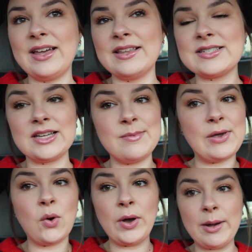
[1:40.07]
It's gonna
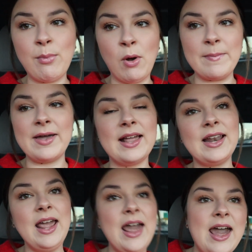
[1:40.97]
be a quick appointment
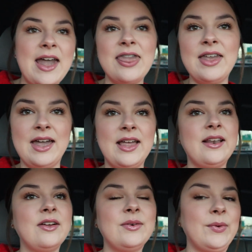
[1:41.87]
and
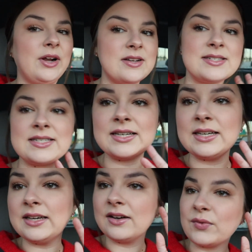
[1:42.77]
then we're gonna
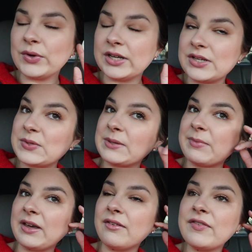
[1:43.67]
see if we can do
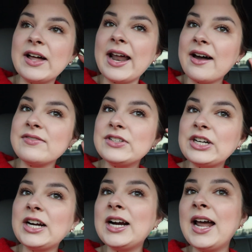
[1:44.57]
something fun
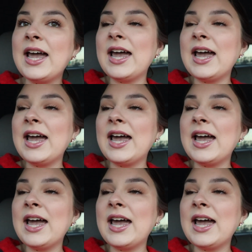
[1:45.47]
after